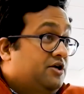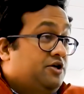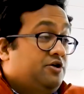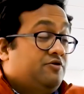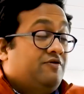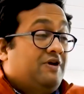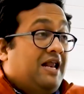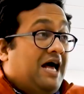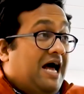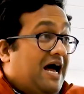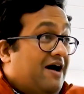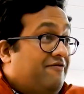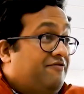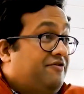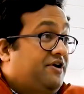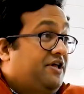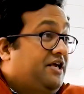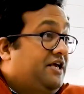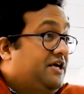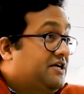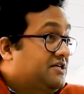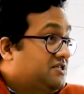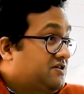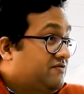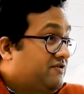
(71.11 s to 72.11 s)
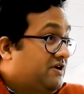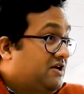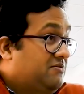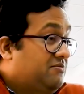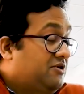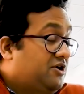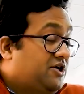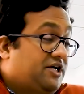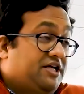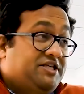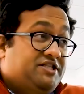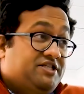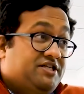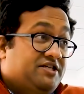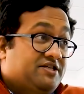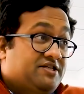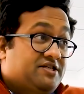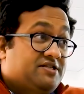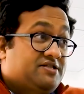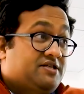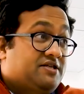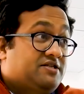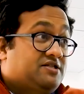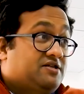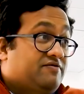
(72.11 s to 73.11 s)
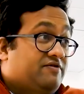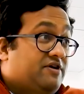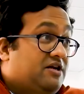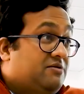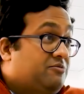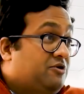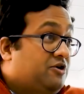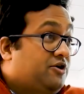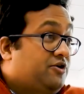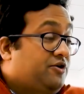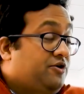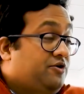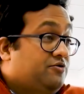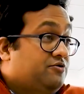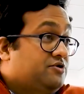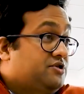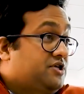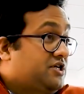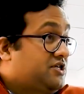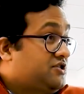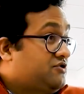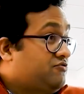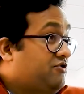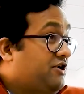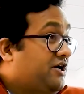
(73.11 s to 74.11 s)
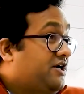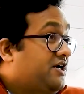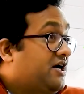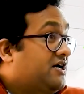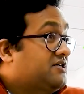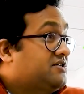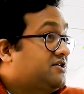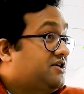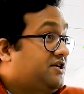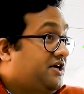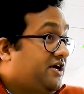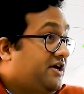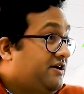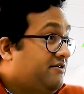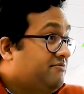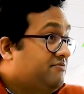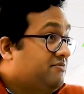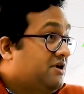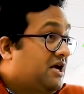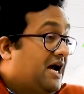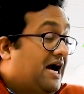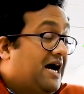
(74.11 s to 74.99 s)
You will have TAs available, teaching assistants available to you 6 to 8 hours a day,